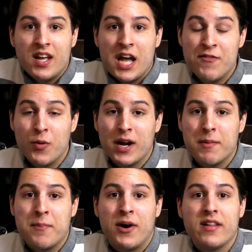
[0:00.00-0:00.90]
if you want to be
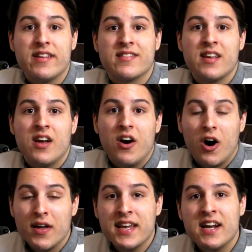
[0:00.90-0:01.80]
a part of this,
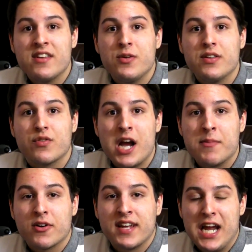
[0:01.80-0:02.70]
all you gotta do is grab
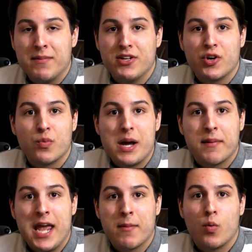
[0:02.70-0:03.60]
your camera, your
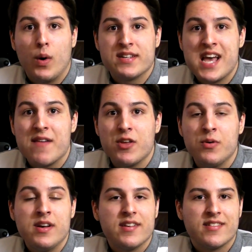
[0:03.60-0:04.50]
webcam, or what have
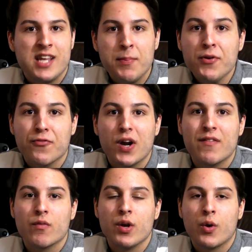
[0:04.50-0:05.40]
you, step in front of
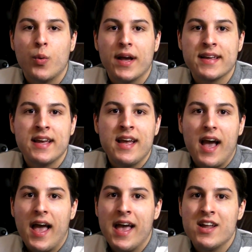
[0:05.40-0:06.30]
it real quick,
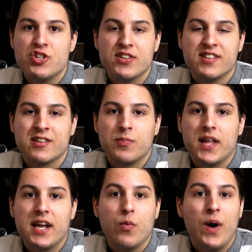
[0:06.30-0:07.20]
and just
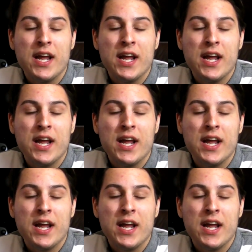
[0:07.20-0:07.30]
explain why